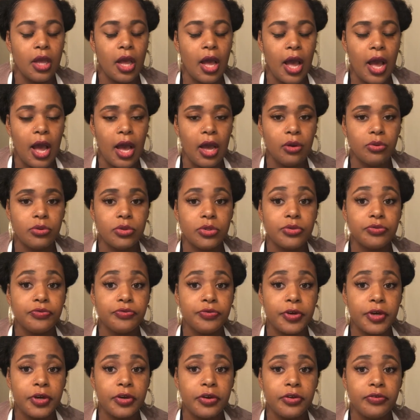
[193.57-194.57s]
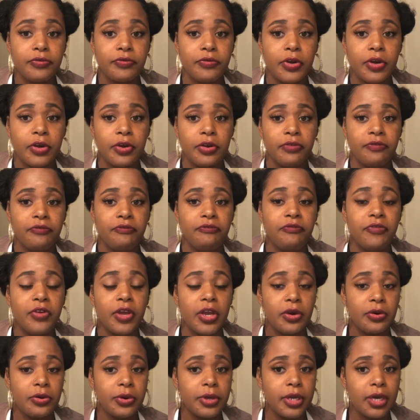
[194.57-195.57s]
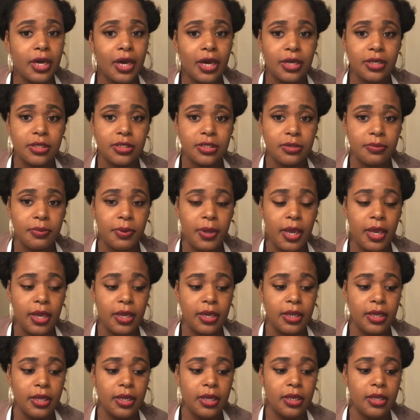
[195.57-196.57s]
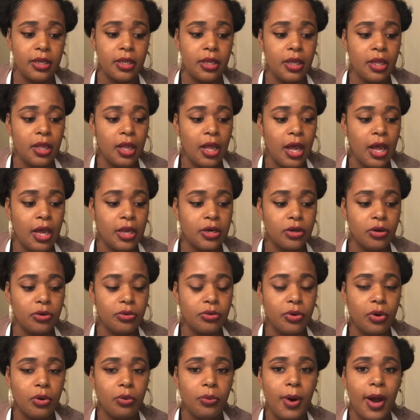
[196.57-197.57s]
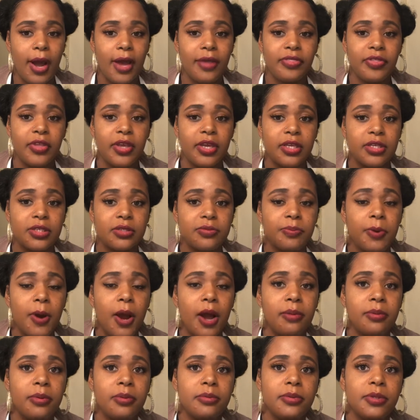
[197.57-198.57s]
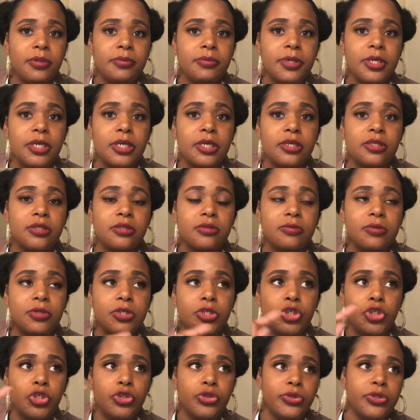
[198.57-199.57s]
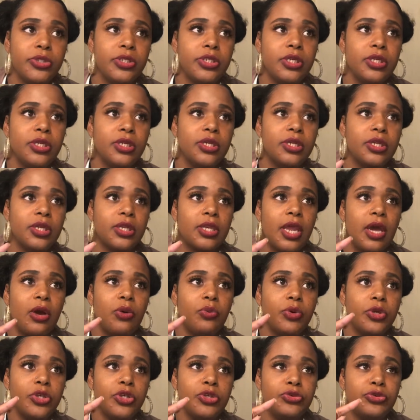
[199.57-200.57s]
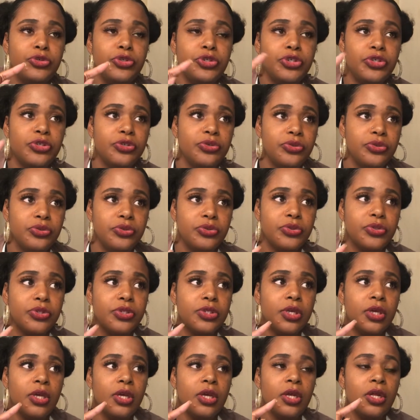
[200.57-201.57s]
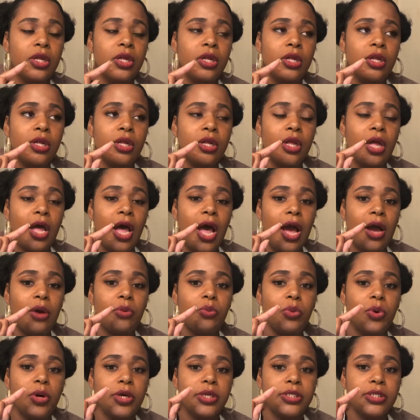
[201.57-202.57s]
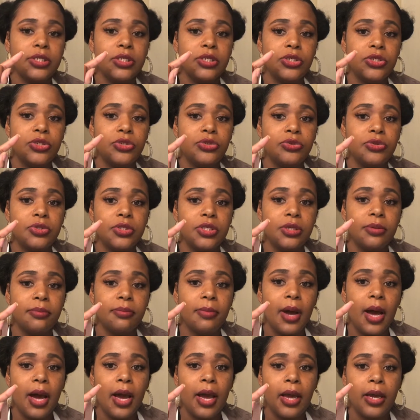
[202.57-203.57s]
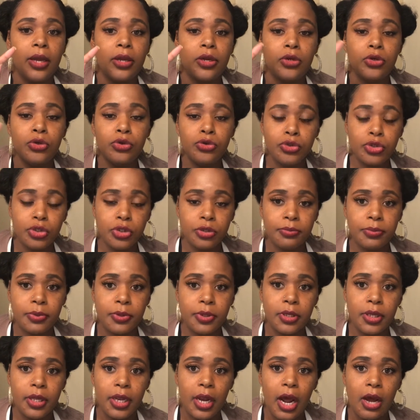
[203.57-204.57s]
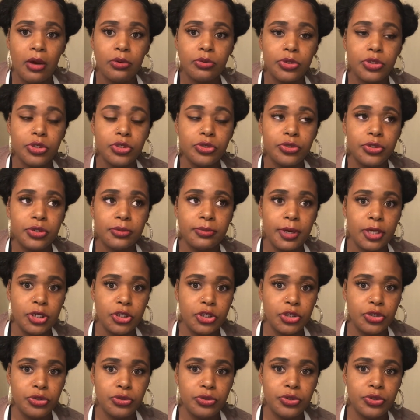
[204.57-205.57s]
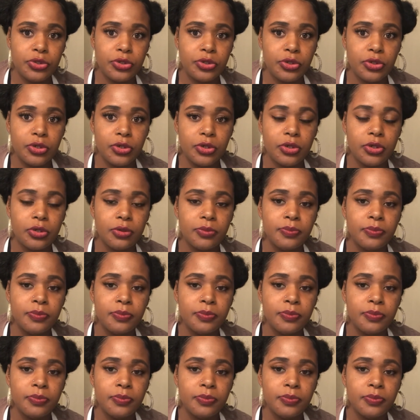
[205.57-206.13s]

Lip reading: I was very, very, very constipated. I don't know why. I think it's probably because of the juicing. Now, when you juice, I wasn't using my NutriBullet. I was using my juicer.